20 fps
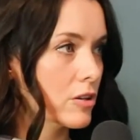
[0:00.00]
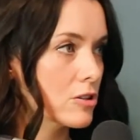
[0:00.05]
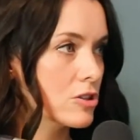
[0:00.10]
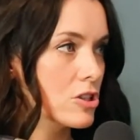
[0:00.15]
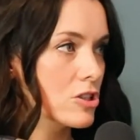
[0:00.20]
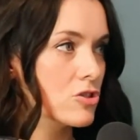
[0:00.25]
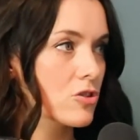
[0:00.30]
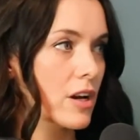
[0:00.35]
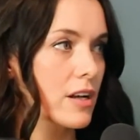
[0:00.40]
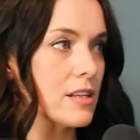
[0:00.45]

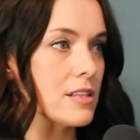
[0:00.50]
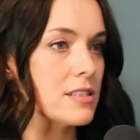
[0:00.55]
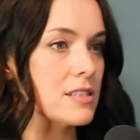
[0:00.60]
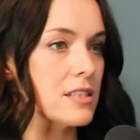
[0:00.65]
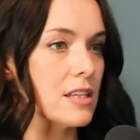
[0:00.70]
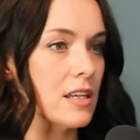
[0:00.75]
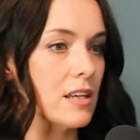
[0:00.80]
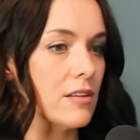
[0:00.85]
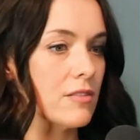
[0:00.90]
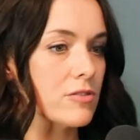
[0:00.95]
She's trying to
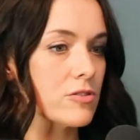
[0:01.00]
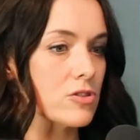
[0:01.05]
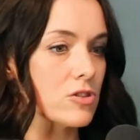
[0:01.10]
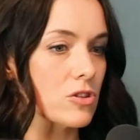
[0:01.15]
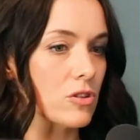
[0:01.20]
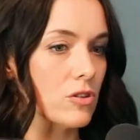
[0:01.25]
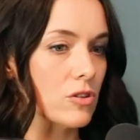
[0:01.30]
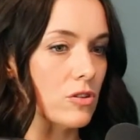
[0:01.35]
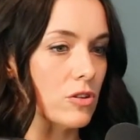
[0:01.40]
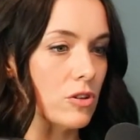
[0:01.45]
see if
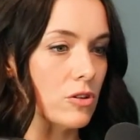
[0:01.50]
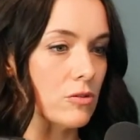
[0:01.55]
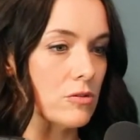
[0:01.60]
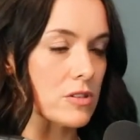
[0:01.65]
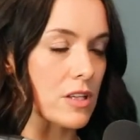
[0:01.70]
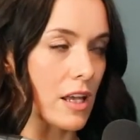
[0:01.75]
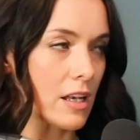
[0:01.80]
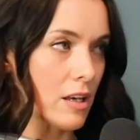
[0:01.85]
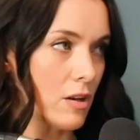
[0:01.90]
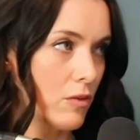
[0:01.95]
she'll use
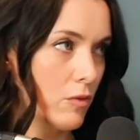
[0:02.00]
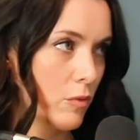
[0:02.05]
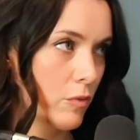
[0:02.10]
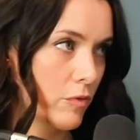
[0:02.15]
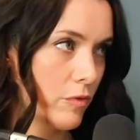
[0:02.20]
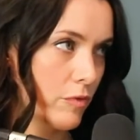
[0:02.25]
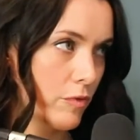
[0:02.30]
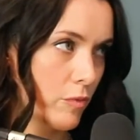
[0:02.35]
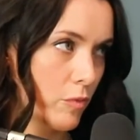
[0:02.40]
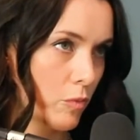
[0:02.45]
any
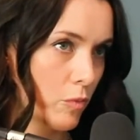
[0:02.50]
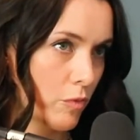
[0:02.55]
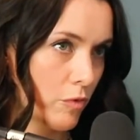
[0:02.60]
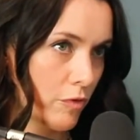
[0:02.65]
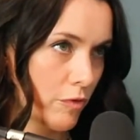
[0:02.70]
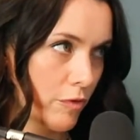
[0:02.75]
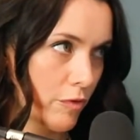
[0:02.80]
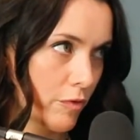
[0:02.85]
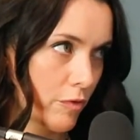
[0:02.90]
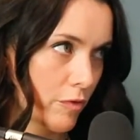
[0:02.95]

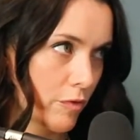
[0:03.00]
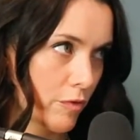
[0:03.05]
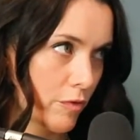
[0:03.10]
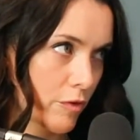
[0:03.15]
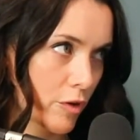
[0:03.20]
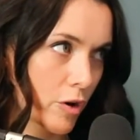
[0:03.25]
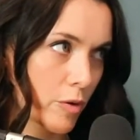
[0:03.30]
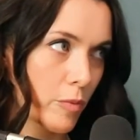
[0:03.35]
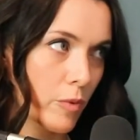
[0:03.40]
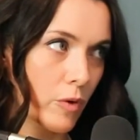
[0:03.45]

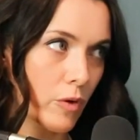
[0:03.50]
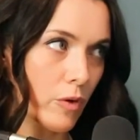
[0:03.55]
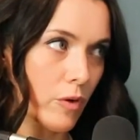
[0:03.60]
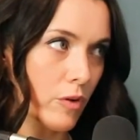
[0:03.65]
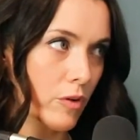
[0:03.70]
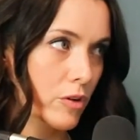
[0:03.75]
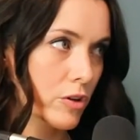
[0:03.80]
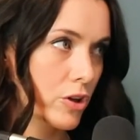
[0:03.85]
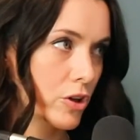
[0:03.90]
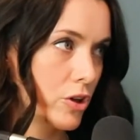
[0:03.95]

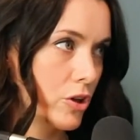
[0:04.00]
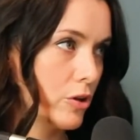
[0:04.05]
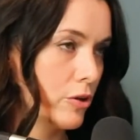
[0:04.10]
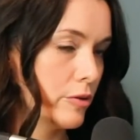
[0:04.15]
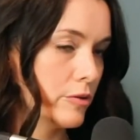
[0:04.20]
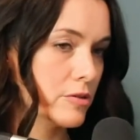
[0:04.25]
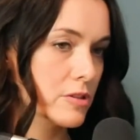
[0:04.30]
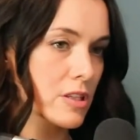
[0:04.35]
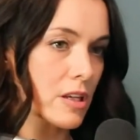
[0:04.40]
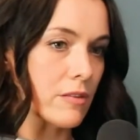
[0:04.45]
verbal
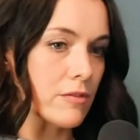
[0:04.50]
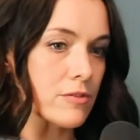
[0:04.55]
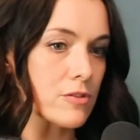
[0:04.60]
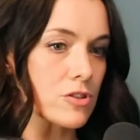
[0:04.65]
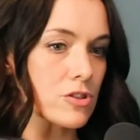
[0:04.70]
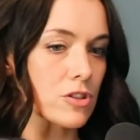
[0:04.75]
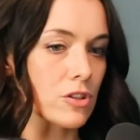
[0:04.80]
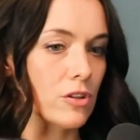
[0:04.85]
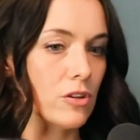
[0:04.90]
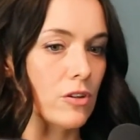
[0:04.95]
cues, if
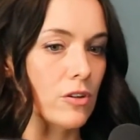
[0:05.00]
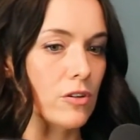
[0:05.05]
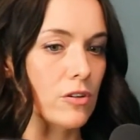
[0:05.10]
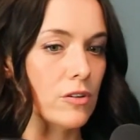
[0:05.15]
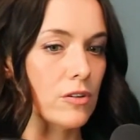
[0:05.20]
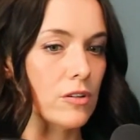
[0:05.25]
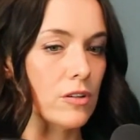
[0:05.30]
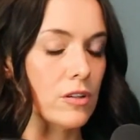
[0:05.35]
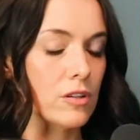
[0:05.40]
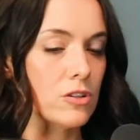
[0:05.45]

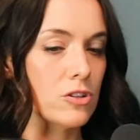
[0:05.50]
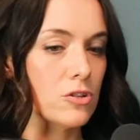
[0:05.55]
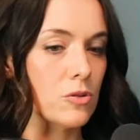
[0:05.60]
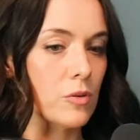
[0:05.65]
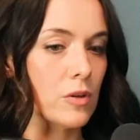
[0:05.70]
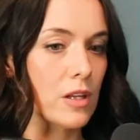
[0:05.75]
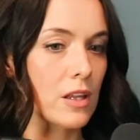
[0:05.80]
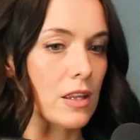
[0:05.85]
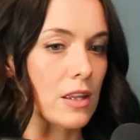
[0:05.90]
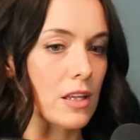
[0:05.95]
she'll do
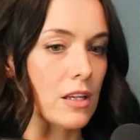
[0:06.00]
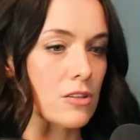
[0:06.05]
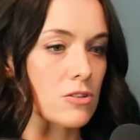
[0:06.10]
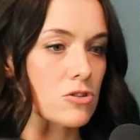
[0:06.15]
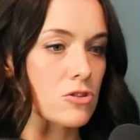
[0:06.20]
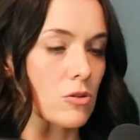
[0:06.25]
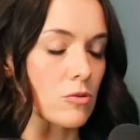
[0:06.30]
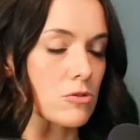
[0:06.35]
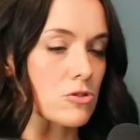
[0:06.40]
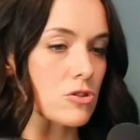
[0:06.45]
anything
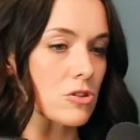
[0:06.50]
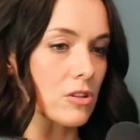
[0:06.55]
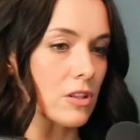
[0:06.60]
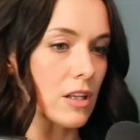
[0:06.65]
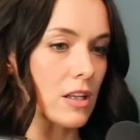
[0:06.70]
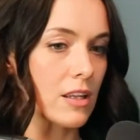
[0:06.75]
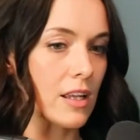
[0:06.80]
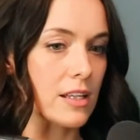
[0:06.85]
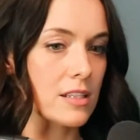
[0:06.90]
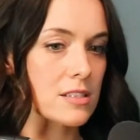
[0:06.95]
socially
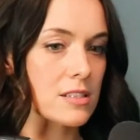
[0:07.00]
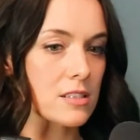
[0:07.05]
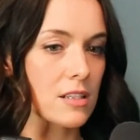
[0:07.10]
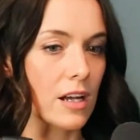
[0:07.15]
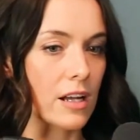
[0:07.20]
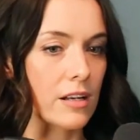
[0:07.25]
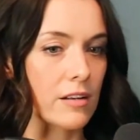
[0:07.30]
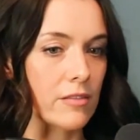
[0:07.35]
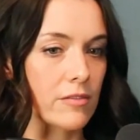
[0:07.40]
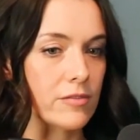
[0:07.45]
that's
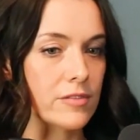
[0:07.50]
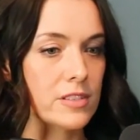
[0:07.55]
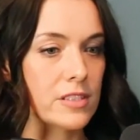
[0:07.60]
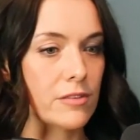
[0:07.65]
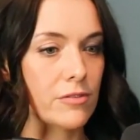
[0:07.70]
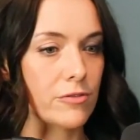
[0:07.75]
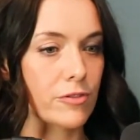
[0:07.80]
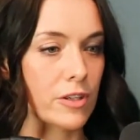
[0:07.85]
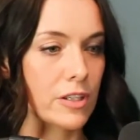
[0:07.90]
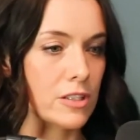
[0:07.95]
kind of
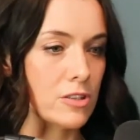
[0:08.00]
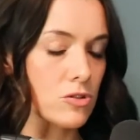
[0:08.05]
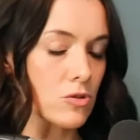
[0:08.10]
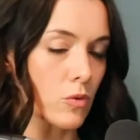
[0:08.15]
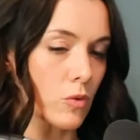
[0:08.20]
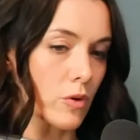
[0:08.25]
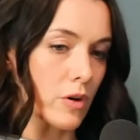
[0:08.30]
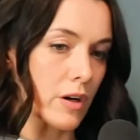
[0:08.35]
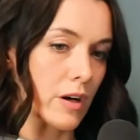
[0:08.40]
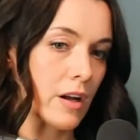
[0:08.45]
different,
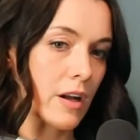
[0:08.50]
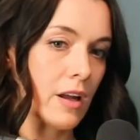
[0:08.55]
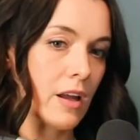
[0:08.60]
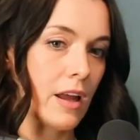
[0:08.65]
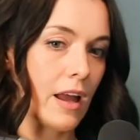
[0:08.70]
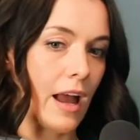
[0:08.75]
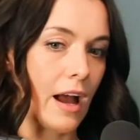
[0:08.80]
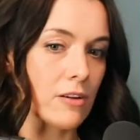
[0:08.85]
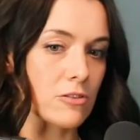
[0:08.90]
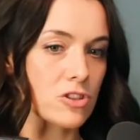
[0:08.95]
or
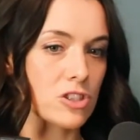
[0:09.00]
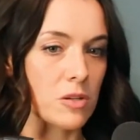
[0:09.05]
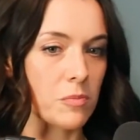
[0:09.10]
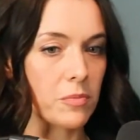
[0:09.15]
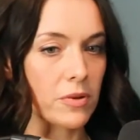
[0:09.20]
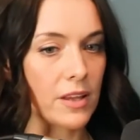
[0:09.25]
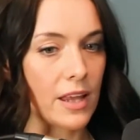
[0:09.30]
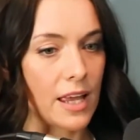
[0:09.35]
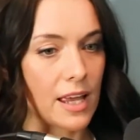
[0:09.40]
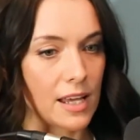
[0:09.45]
how she
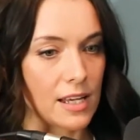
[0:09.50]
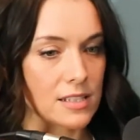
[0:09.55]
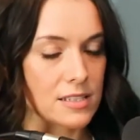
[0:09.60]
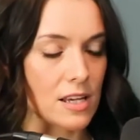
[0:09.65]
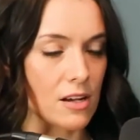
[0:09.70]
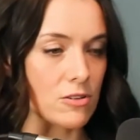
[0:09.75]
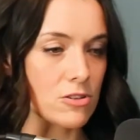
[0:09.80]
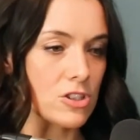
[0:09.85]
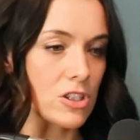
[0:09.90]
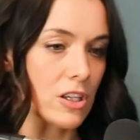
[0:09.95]
plays,
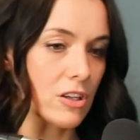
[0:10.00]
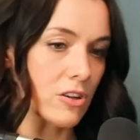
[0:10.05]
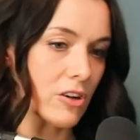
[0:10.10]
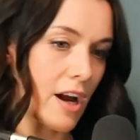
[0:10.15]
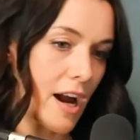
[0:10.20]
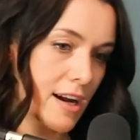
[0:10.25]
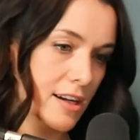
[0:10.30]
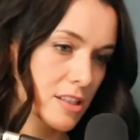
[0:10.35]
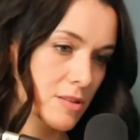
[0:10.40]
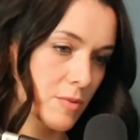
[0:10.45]
how she
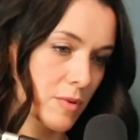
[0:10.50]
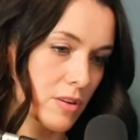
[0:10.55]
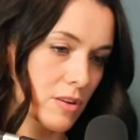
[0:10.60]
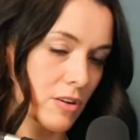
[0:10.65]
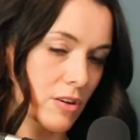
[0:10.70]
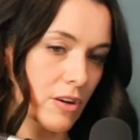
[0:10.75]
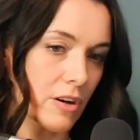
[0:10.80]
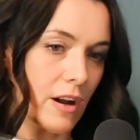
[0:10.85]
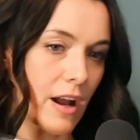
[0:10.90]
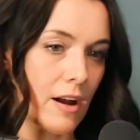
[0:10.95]
interacts with
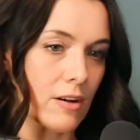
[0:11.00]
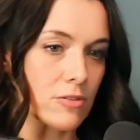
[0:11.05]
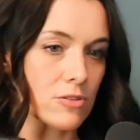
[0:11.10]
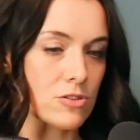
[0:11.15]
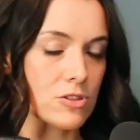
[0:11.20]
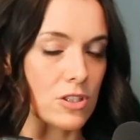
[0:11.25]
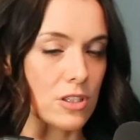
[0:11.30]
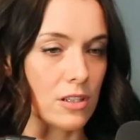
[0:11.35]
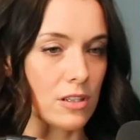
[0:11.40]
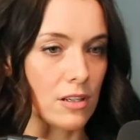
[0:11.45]
her, how
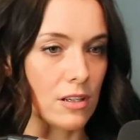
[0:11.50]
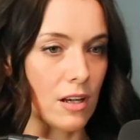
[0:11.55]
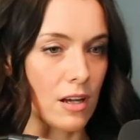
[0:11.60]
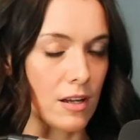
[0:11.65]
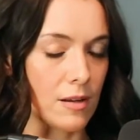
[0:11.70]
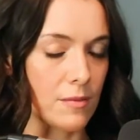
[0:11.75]
she